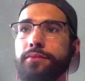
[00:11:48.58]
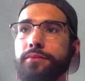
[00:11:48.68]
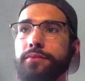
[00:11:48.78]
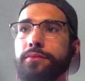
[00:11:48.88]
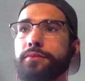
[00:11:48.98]

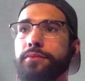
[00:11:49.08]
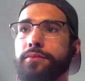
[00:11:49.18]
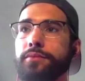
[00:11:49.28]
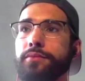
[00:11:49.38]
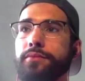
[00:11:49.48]

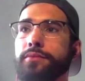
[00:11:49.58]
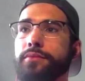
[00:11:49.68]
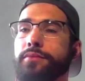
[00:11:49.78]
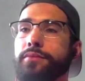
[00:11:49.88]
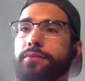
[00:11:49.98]

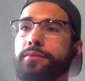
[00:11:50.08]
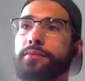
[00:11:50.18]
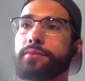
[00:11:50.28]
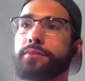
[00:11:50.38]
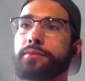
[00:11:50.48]

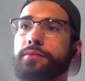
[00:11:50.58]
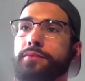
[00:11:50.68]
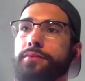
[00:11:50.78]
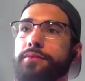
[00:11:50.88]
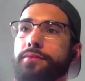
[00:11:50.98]
No words are spoken by the person on screen.